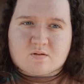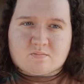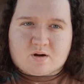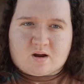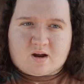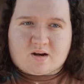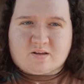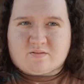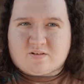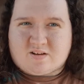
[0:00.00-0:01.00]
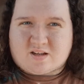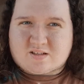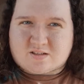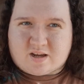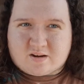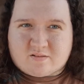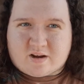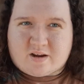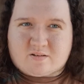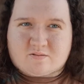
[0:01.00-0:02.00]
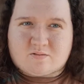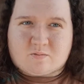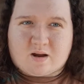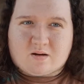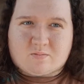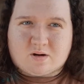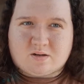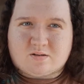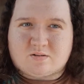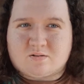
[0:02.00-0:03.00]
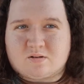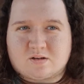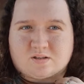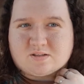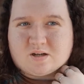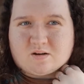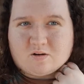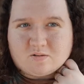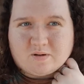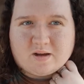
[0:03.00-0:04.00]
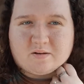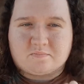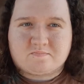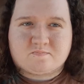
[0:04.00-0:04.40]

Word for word: but I didn't get to decorate the way I wanted to, at least not all the way.